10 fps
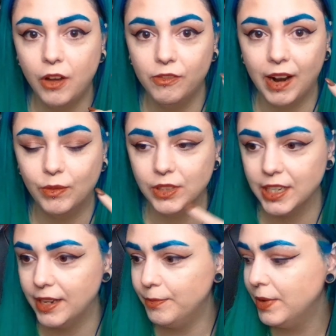around
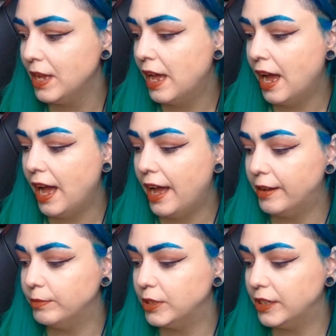him.
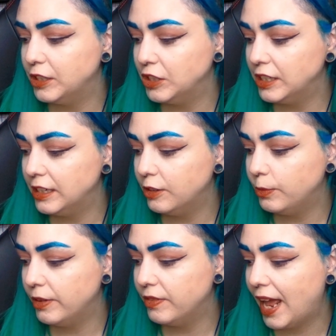So it does deal
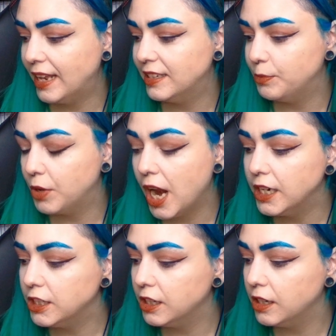with like
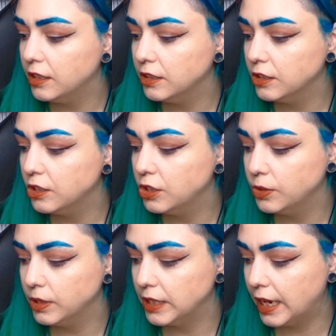depression,
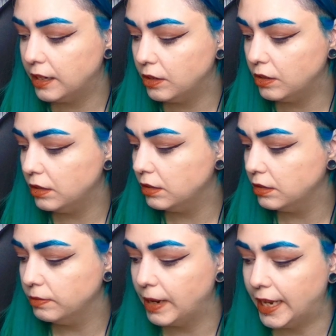
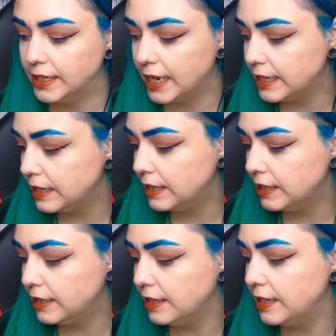suicidal like
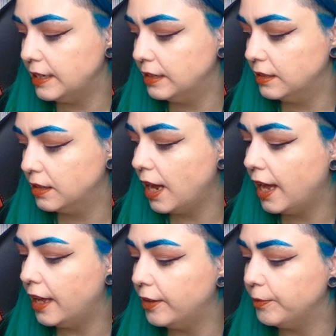tendencies,
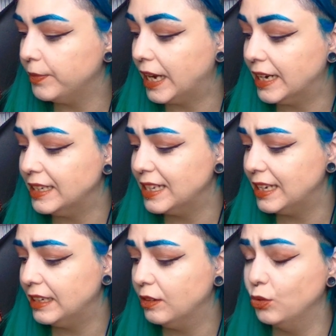like I
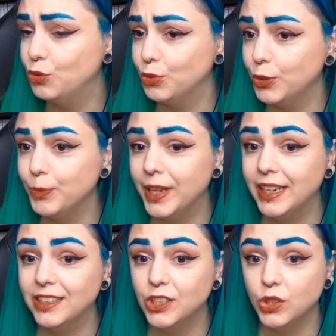say,
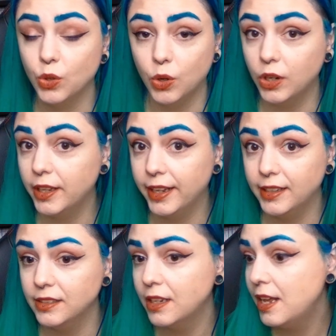grooming,
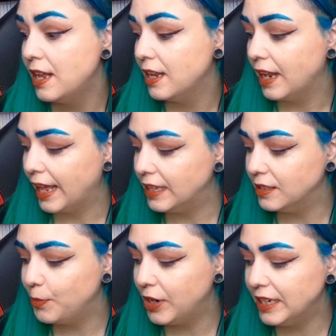stalkers. Like it's
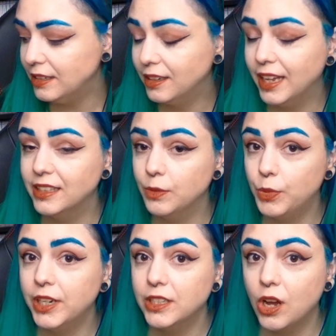a
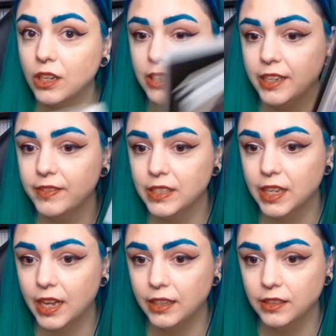pretty dark series,
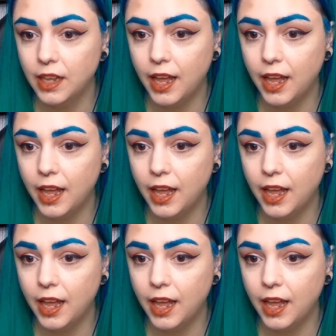guys.